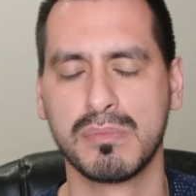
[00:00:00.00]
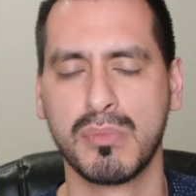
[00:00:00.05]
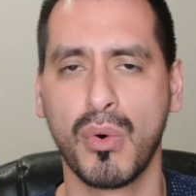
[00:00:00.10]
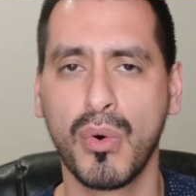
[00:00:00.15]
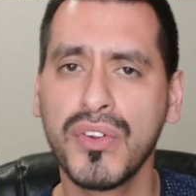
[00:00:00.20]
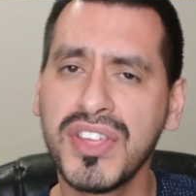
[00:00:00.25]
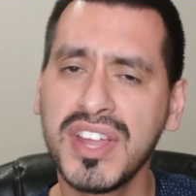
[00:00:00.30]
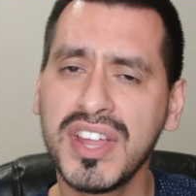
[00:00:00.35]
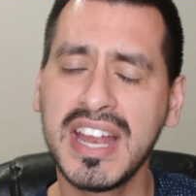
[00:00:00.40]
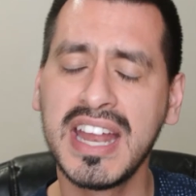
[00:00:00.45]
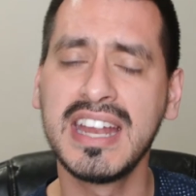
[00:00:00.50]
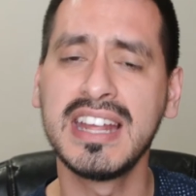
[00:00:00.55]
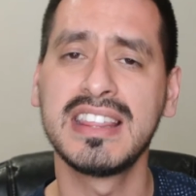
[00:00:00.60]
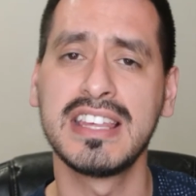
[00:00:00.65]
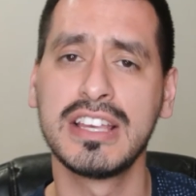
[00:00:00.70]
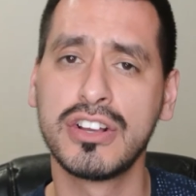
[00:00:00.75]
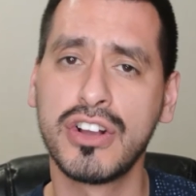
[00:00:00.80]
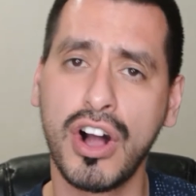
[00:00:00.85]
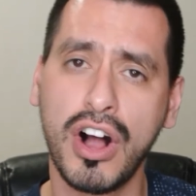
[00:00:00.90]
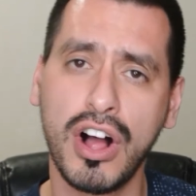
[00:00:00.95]
More than
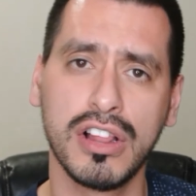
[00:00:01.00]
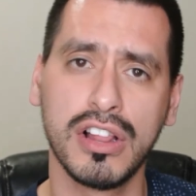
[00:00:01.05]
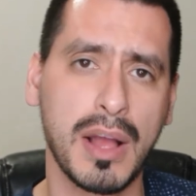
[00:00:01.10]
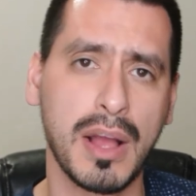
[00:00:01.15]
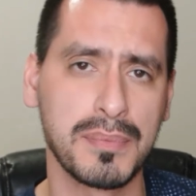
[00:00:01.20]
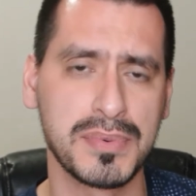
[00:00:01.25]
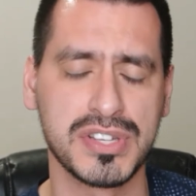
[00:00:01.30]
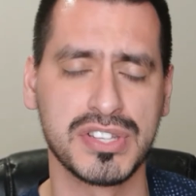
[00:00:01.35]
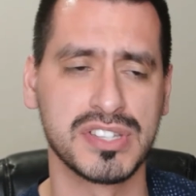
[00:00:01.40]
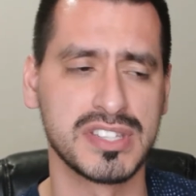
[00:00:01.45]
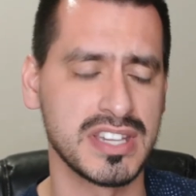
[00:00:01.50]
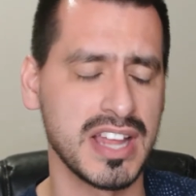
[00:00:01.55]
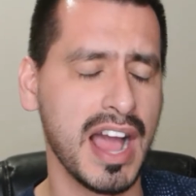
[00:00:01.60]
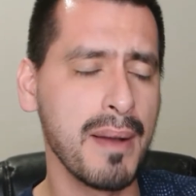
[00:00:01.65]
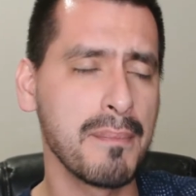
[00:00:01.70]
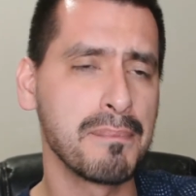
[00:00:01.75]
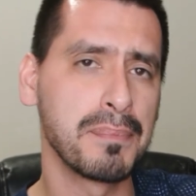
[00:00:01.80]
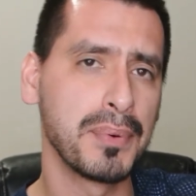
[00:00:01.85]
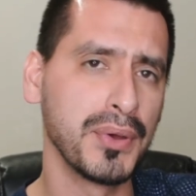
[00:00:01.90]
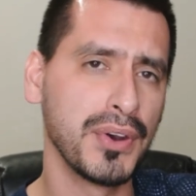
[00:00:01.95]
anything, call options,
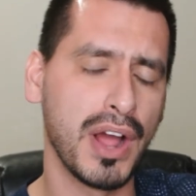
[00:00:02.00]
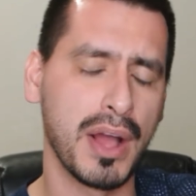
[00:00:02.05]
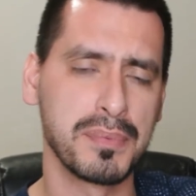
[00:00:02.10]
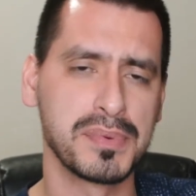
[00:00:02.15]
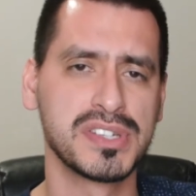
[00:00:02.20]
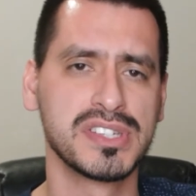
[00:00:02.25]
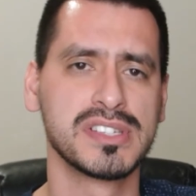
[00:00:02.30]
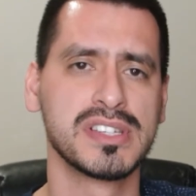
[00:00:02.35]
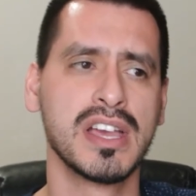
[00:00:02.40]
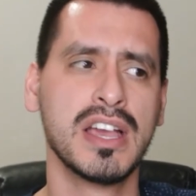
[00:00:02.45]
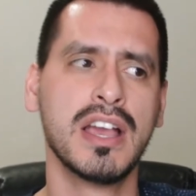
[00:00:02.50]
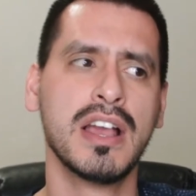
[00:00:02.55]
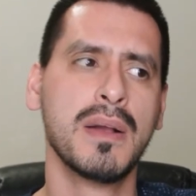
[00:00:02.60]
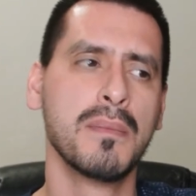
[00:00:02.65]
not put options.